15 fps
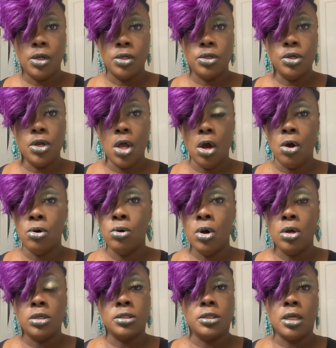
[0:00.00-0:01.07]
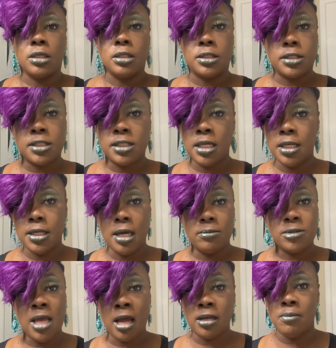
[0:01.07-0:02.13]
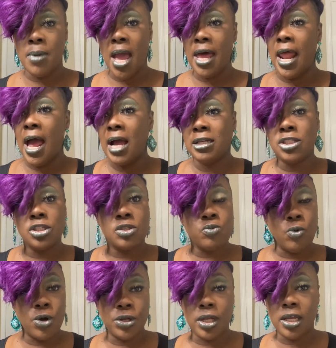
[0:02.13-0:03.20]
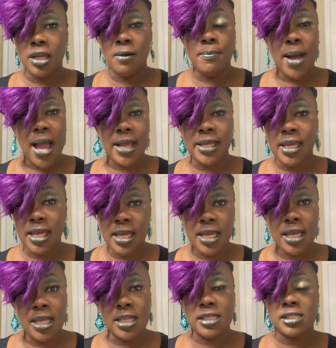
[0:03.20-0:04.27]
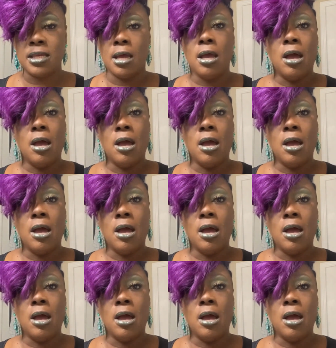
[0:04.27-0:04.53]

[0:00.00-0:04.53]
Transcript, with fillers: You know, sitting up talking about, I just want to give my kids